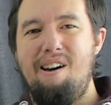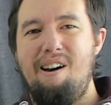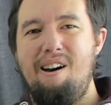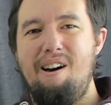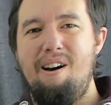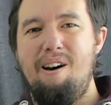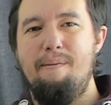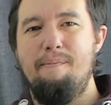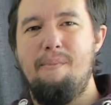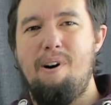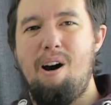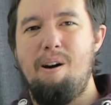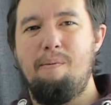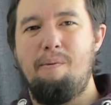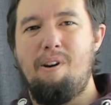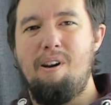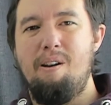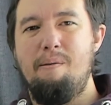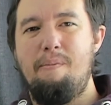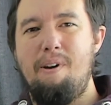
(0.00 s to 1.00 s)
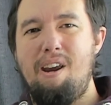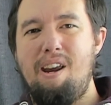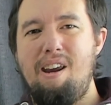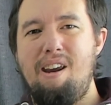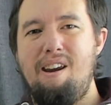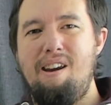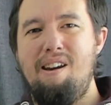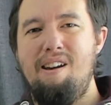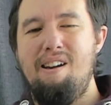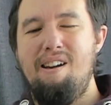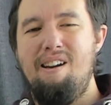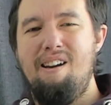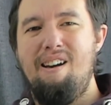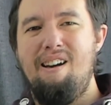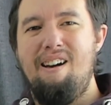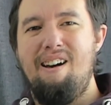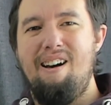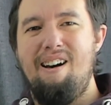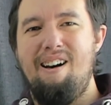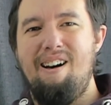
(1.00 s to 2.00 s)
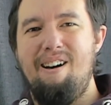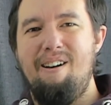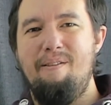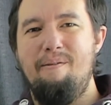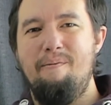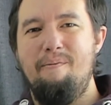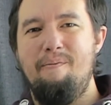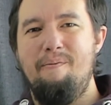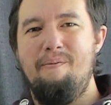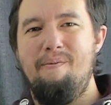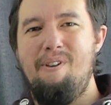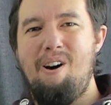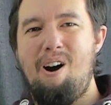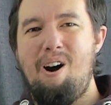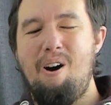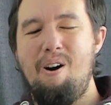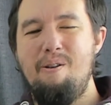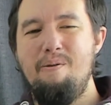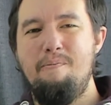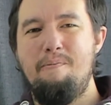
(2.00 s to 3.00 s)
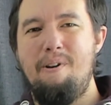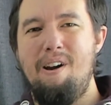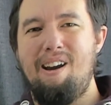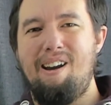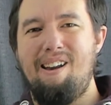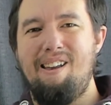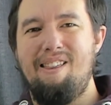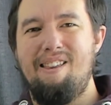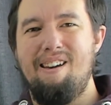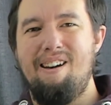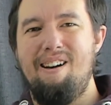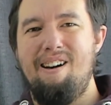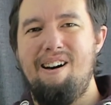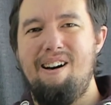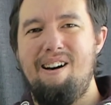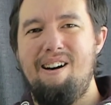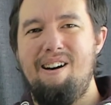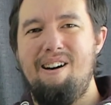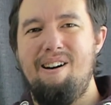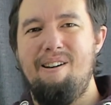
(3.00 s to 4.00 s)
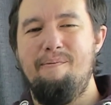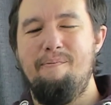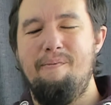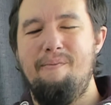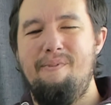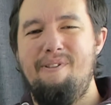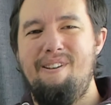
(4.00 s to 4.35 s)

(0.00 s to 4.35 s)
Um, I'm going to be um, hoping that um,